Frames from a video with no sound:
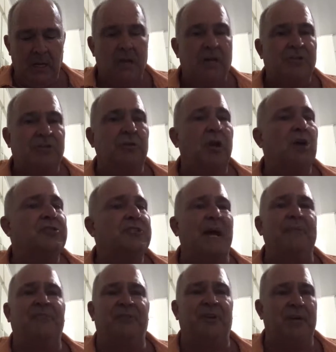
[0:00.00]
So a
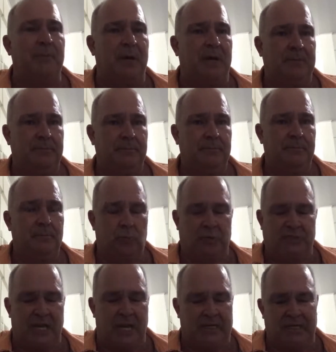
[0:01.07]
longtime friend of mine, we're
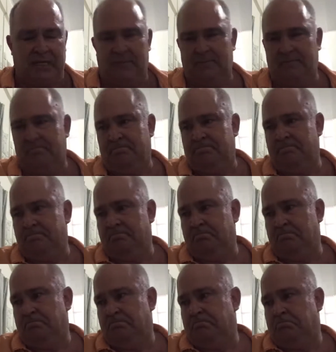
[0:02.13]
talking
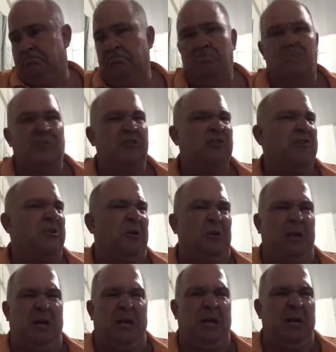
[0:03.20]

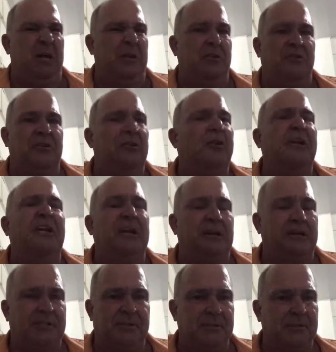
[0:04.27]
30
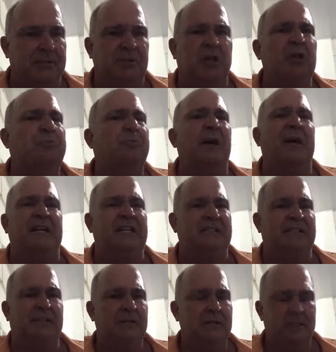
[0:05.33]
years, good buddies.